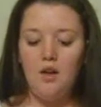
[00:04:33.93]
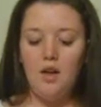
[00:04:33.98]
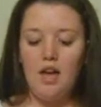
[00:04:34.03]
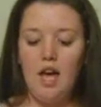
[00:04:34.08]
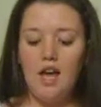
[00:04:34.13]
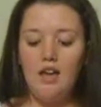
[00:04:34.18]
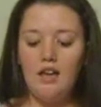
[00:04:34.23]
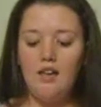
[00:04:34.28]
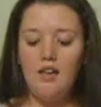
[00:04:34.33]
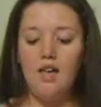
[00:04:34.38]

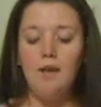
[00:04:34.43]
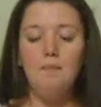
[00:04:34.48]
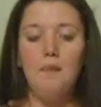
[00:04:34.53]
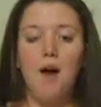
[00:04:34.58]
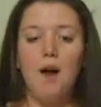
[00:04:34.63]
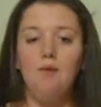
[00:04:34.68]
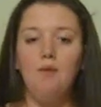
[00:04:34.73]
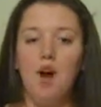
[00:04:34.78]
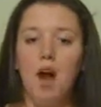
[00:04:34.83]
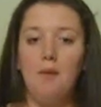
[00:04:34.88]
edited
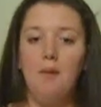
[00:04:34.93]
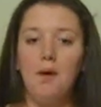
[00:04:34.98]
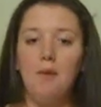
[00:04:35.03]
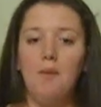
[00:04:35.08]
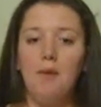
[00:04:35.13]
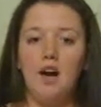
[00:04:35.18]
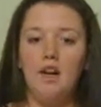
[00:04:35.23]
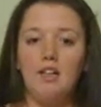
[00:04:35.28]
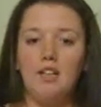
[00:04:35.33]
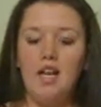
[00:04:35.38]
by Robert
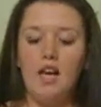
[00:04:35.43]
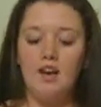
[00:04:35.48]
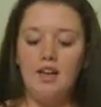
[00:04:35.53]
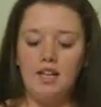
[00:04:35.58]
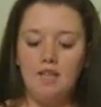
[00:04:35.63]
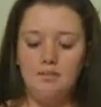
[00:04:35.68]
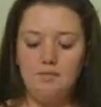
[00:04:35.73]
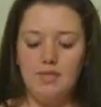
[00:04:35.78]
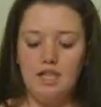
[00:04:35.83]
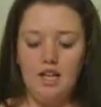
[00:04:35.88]
Bergnow,
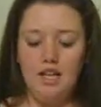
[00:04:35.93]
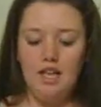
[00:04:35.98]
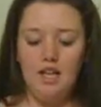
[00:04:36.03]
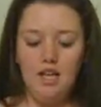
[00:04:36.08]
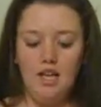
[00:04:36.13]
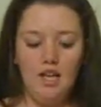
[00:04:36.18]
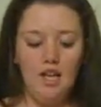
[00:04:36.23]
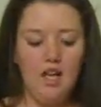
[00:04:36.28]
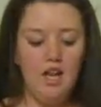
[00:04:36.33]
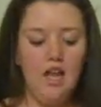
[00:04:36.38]

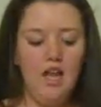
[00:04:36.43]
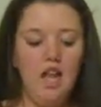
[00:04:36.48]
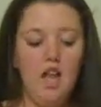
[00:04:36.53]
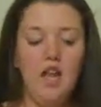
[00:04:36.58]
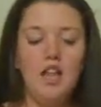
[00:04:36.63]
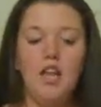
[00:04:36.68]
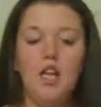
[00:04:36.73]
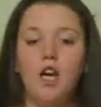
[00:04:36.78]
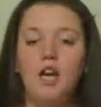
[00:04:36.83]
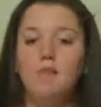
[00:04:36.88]
MD,
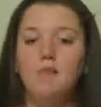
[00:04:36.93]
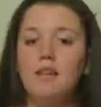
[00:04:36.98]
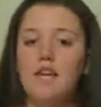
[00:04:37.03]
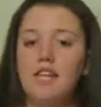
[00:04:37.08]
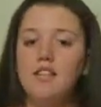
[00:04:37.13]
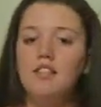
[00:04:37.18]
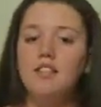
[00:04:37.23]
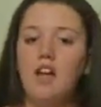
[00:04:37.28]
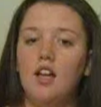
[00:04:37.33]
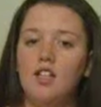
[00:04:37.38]
there are
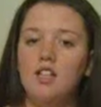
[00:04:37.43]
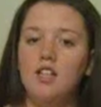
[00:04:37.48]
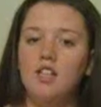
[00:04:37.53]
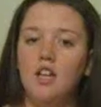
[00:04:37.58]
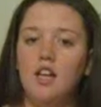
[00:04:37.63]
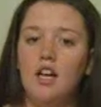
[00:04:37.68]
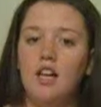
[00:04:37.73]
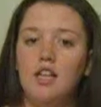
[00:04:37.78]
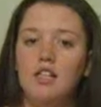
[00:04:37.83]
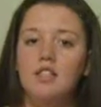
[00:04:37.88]
many
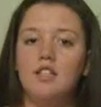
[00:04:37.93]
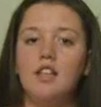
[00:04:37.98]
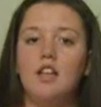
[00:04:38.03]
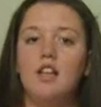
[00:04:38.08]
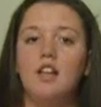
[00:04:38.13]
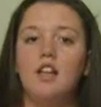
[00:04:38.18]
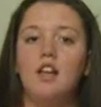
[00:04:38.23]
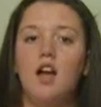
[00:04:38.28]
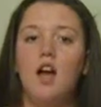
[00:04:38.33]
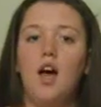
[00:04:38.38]
sunscreens
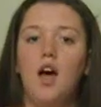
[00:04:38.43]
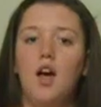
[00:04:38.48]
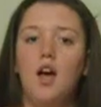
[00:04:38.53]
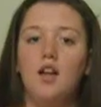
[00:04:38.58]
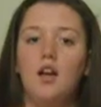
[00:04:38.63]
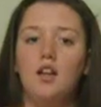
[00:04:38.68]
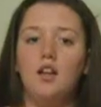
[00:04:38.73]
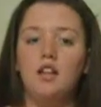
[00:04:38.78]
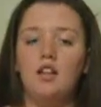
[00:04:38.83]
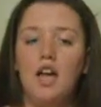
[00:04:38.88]
that
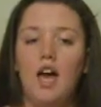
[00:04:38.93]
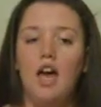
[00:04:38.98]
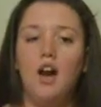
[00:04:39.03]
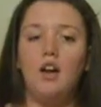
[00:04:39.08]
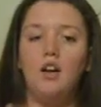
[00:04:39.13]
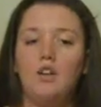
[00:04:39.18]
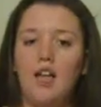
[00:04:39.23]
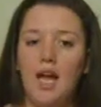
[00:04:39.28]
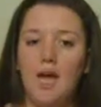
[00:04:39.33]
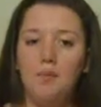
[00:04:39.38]

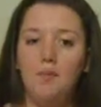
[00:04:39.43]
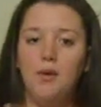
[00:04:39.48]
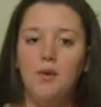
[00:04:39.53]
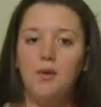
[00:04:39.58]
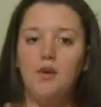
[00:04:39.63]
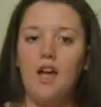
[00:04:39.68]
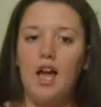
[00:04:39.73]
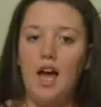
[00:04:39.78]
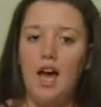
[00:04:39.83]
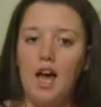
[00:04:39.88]
are
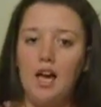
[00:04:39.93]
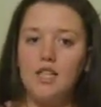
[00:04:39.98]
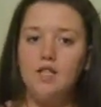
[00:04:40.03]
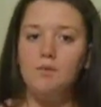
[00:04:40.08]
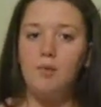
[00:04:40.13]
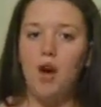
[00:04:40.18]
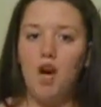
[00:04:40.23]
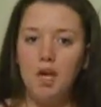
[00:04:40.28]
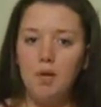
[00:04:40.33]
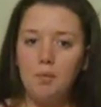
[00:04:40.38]
labeled
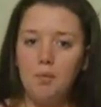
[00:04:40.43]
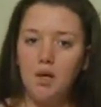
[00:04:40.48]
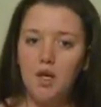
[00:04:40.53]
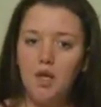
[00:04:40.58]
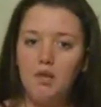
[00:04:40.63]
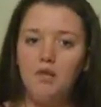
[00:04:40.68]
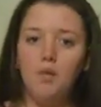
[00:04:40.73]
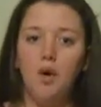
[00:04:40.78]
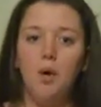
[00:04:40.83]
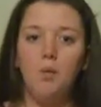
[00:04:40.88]
as
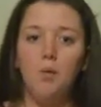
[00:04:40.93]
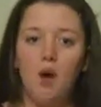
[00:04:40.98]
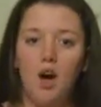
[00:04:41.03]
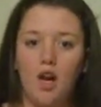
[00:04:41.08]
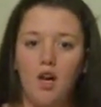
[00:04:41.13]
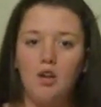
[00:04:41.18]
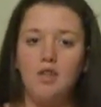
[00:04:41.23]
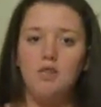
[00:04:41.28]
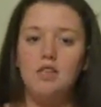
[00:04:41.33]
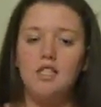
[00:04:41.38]
waterproof or
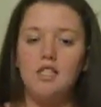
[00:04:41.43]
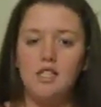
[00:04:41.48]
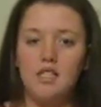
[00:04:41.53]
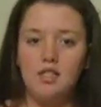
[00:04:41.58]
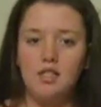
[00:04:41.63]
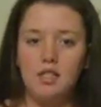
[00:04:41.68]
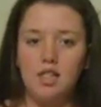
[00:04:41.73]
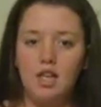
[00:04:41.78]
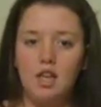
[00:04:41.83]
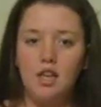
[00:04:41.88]
water
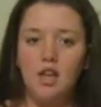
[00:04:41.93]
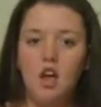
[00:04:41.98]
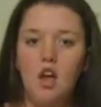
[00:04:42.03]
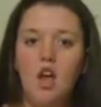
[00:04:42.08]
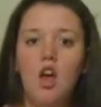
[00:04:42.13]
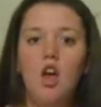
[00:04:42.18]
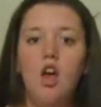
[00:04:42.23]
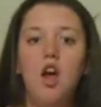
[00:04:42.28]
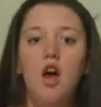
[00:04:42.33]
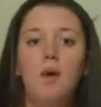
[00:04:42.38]
resistant,
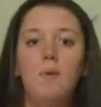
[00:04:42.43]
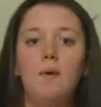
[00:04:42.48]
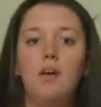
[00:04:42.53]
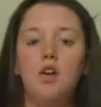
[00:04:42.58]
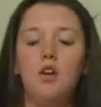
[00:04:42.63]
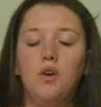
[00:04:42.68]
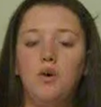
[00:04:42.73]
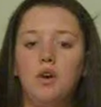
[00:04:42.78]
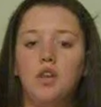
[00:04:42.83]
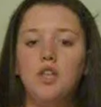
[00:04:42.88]
but
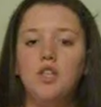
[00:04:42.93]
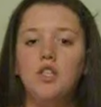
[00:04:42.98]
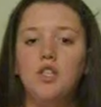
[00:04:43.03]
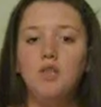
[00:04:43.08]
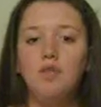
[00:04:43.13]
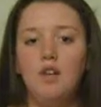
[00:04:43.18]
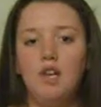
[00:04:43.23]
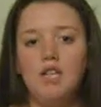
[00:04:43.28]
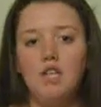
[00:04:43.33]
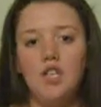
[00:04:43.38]
according
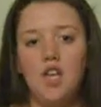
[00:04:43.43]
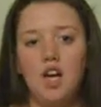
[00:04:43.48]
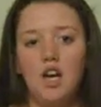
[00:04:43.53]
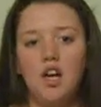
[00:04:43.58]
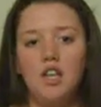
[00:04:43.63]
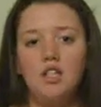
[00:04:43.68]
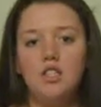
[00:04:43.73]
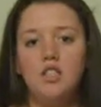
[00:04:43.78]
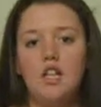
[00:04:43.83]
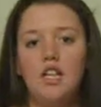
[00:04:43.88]
to
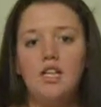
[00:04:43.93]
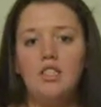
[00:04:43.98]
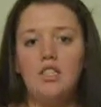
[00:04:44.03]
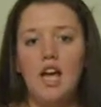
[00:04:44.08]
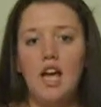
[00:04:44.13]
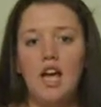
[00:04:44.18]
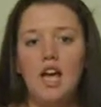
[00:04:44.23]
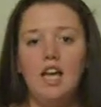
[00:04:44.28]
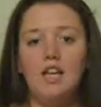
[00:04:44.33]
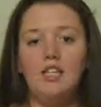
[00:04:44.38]
research, it
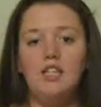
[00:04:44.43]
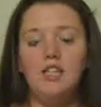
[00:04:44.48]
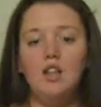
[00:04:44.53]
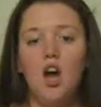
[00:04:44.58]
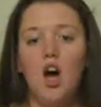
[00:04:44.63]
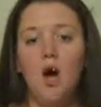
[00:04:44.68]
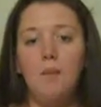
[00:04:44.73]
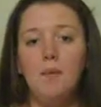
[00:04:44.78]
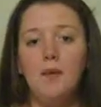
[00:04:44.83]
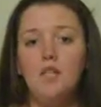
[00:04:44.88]
takes
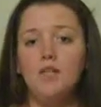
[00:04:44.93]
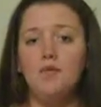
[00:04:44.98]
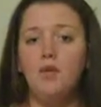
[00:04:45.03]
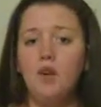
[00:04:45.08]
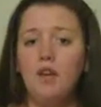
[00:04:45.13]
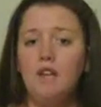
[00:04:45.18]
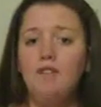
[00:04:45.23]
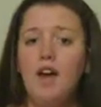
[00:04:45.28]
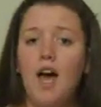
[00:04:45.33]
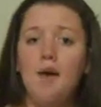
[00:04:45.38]
almost
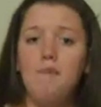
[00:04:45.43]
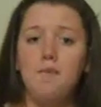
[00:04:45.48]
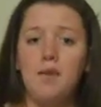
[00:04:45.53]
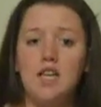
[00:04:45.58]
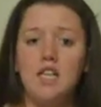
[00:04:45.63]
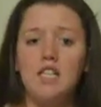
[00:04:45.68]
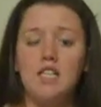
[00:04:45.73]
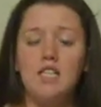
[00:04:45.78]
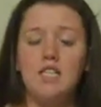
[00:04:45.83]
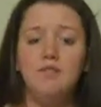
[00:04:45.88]
45
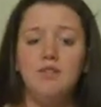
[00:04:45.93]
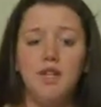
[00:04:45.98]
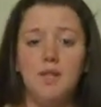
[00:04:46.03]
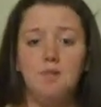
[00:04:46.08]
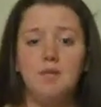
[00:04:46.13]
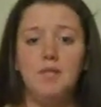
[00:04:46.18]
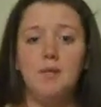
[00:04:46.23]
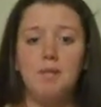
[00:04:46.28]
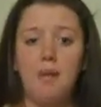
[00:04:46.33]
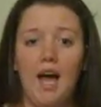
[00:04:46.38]
minutes for
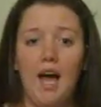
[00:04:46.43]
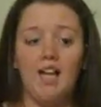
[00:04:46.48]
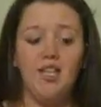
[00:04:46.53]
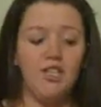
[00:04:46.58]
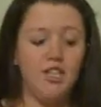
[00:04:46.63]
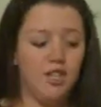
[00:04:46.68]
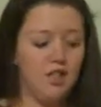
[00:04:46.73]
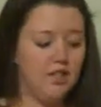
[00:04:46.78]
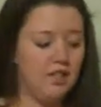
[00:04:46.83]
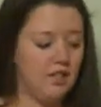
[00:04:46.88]
them to
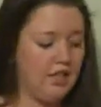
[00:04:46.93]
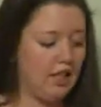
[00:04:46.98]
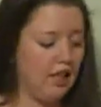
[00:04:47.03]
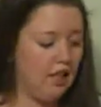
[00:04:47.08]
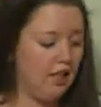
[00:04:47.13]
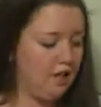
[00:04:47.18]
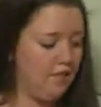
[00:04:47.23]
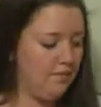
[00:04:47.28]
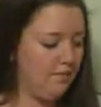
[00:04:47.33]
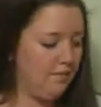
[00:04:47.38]
bind to your
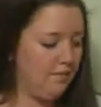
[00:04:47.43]
skin.